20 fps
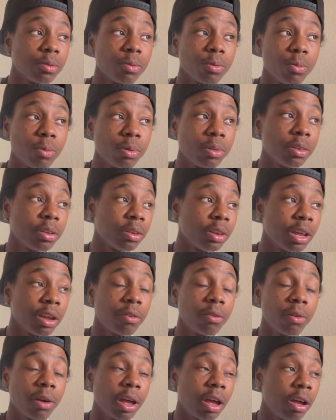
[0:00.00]
with the
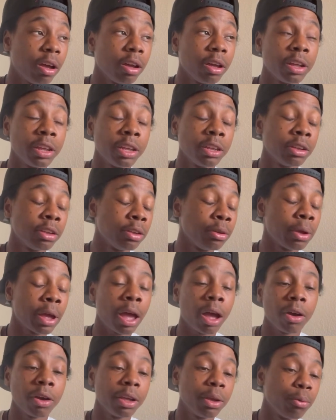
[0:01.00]
devil how he
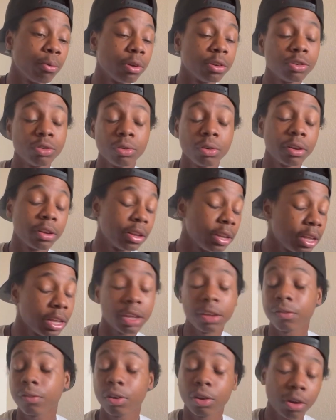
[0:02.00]
how he wants you to
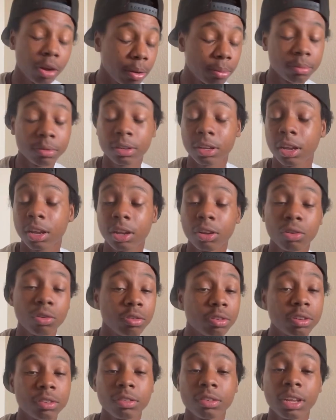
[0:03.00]
live, you know what I'm saying? You
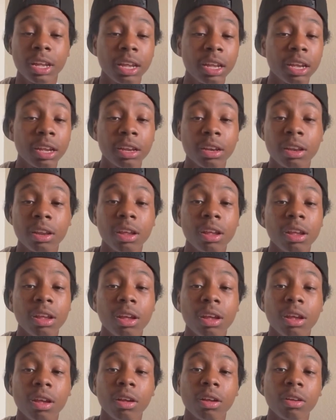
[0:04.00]
just taking
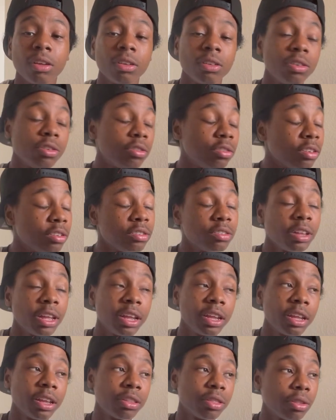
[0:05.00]
you just
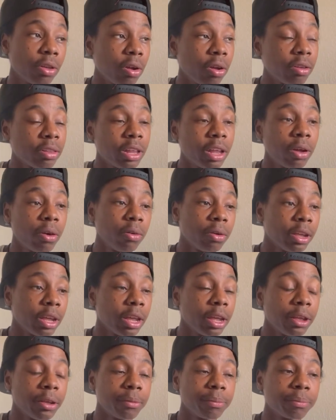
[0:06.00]
taking thought that
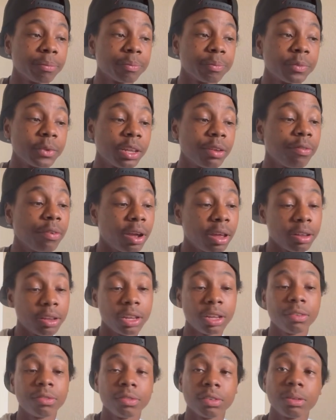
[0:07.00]
okay, if I
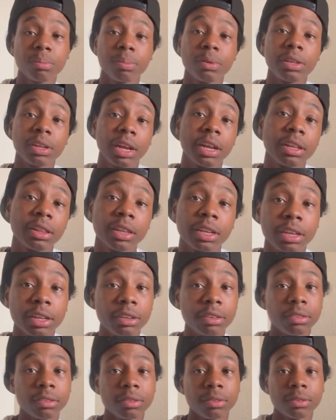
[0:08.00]
live something like
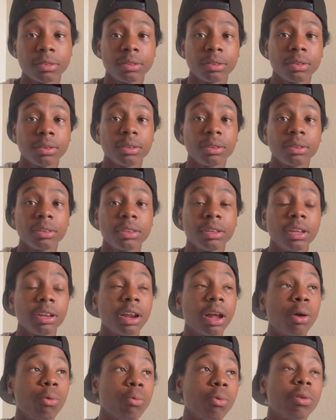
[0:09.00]
this, then
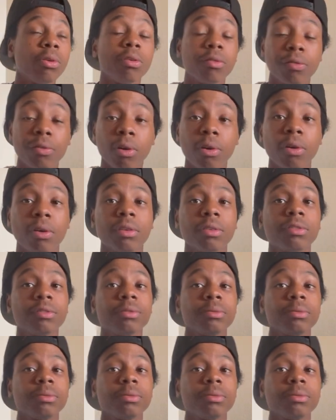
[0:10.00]
I will evolve